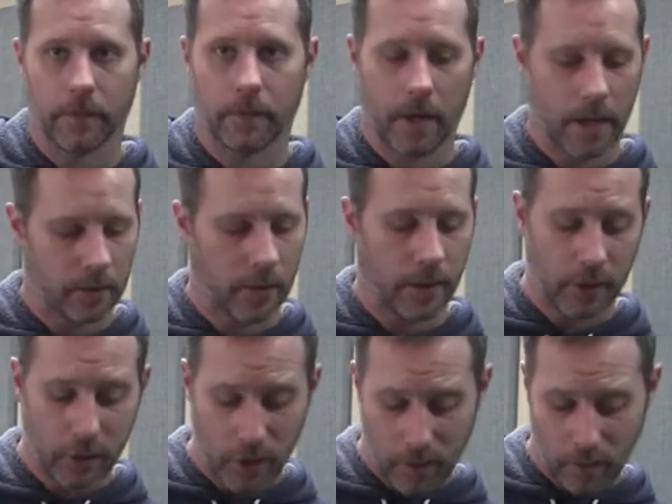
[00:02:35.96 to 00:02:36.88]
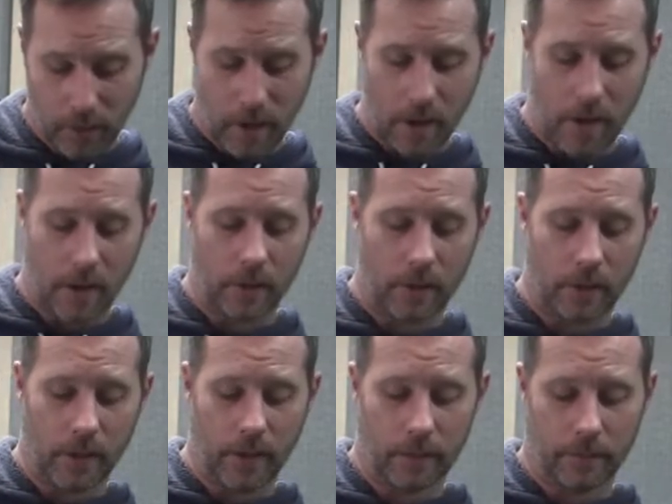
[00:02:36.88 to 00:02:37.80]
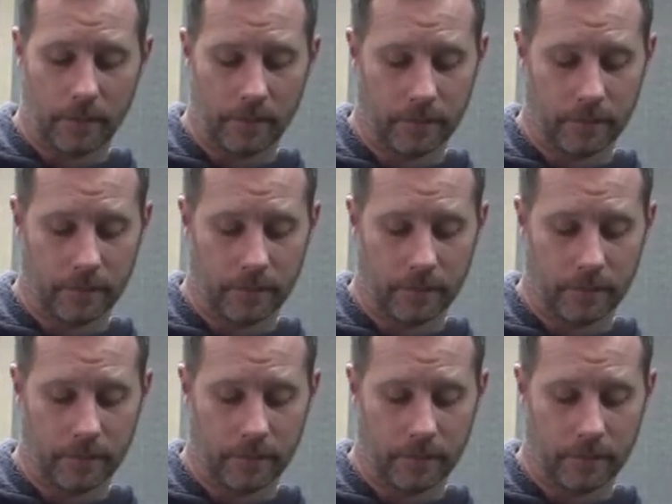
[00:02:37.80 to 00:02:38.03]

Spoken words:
right? So I can jump all the way